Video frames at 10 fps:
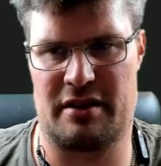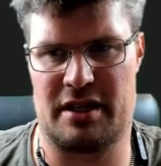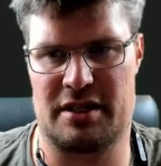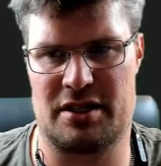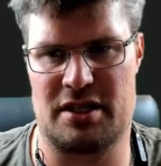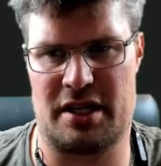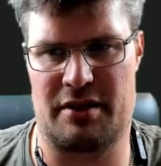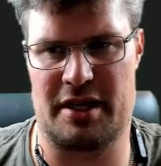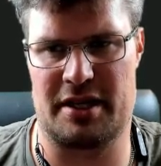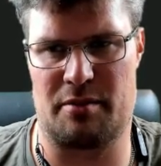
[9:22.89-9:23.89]
and it's a
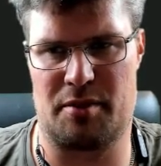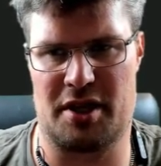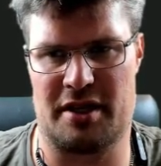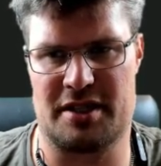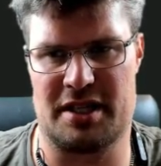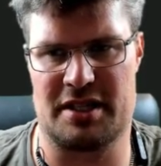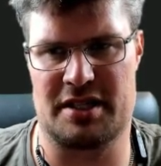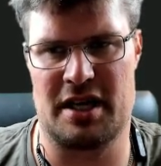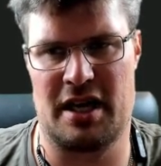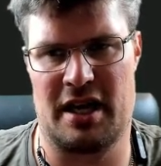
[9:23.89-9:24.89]
generator because
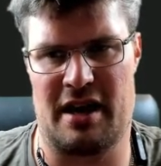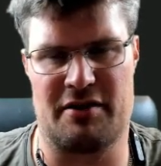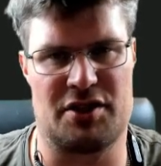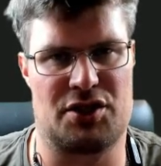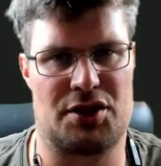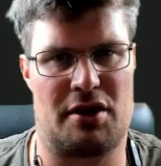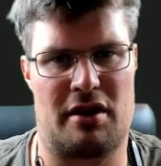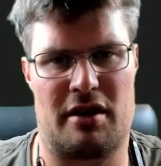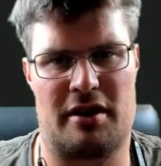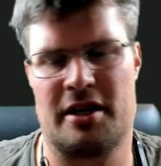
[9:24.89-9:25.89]
it's have a
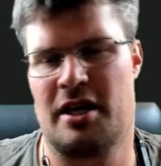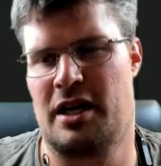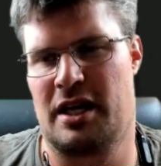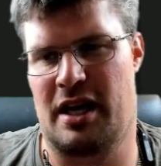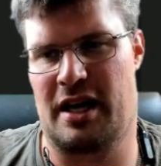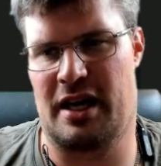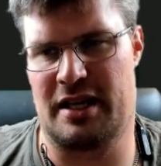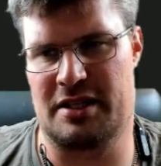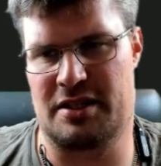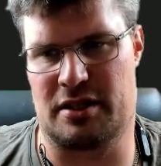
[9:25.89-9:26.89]
star
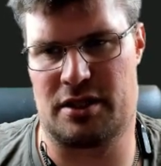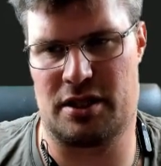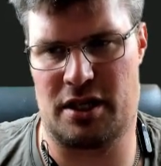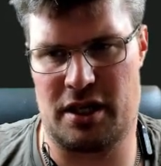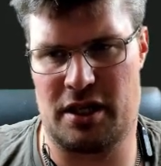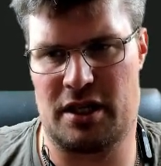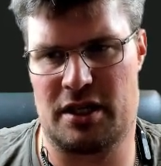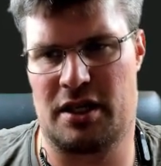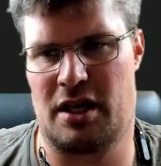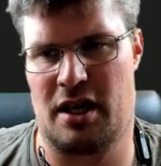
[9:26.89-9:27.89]
and it's a sync,